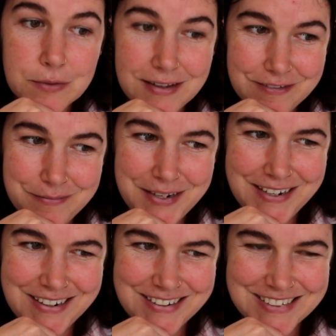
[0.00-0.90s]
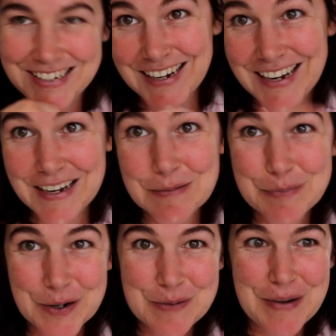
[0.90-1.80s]
While I've been sitting here
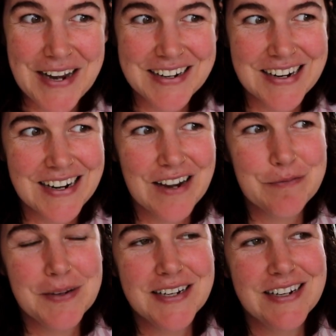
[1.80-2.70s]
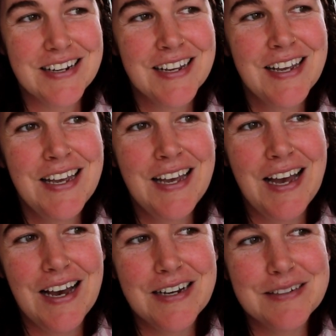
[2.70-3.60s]
bookbinding, I've been
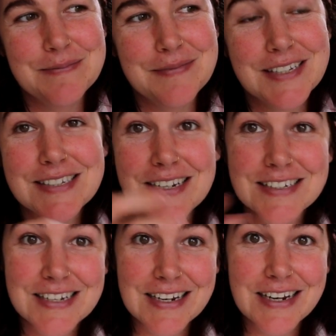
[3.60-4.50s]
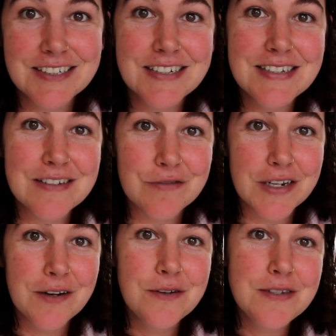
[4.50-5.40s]
listening to lectures and
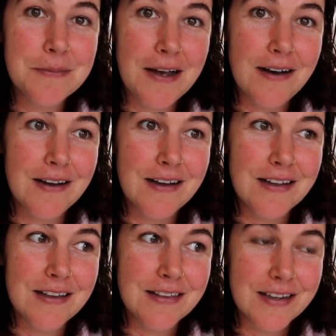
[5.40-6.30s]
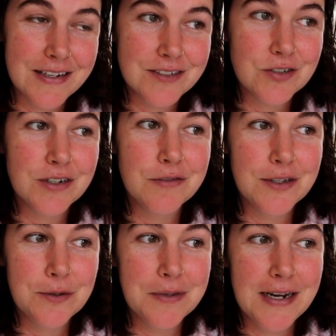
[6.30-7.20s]
videos about the history of
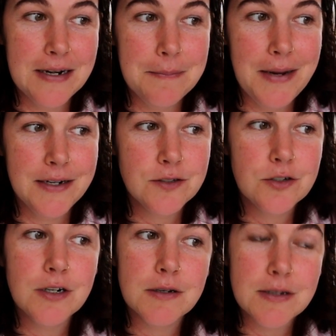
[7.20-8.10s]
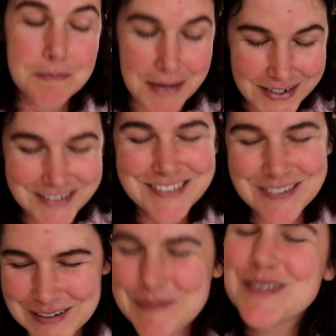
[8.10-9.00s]
illuminated
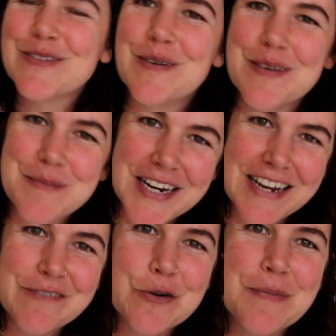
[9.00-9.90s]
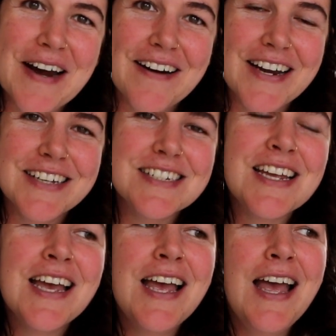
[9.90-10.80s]
manuscripts from the medieval period,
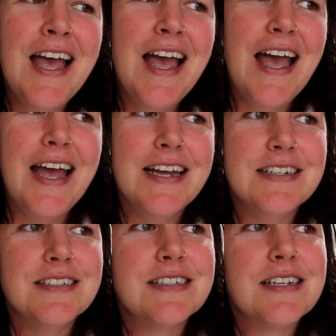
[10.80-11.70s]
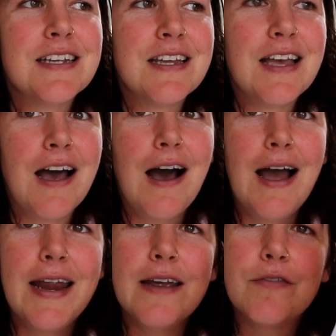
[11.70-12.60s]
and
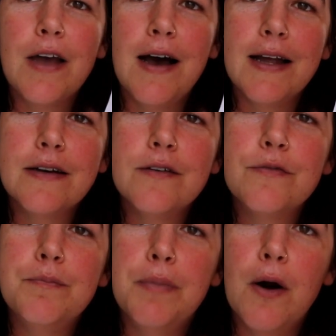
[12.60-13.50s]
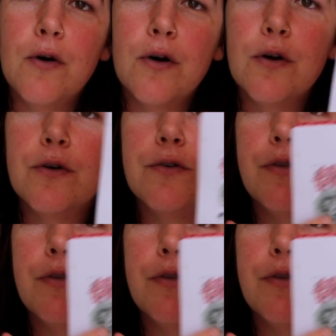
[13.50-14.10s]
I have kind of borrowed